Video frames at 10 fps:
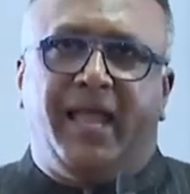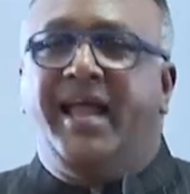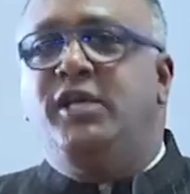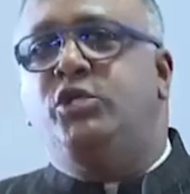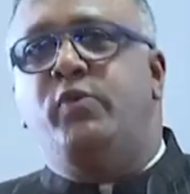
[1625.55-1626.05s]

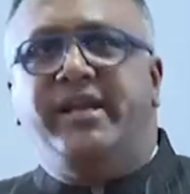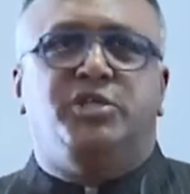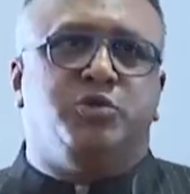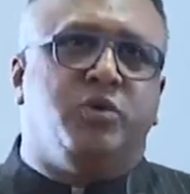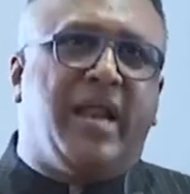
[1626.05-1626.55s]
and to
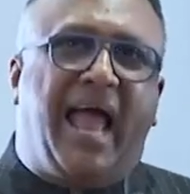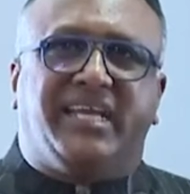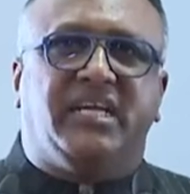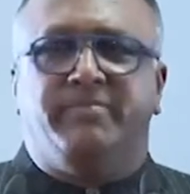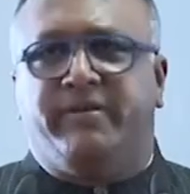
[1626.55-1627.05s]
ensure
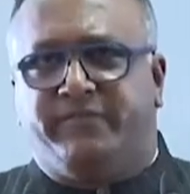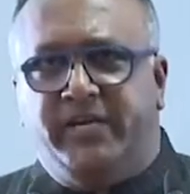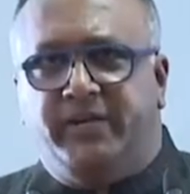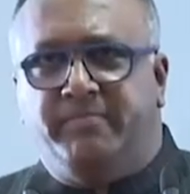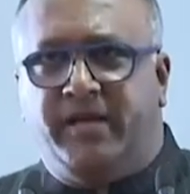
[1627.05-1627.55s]
academic
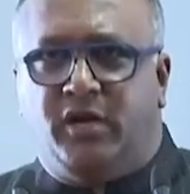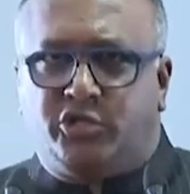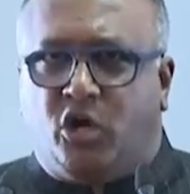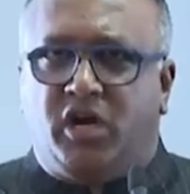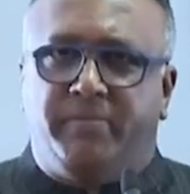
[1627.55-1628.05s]
freedom and
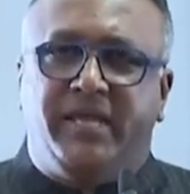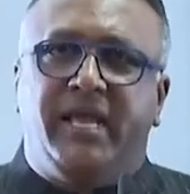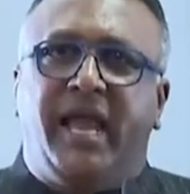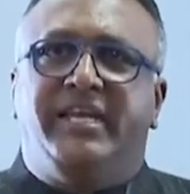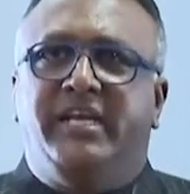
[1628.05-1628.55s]
autonomy
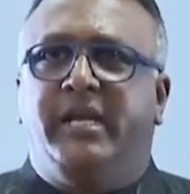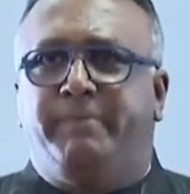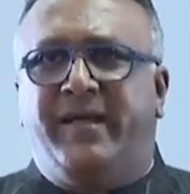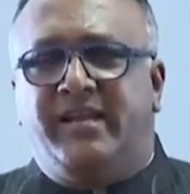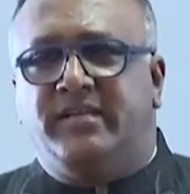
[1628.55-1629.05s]
and
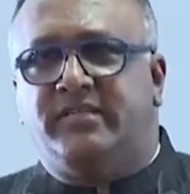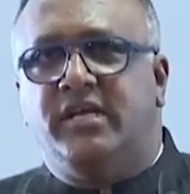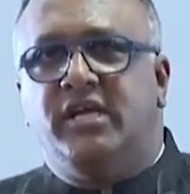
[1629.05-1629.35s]
independence,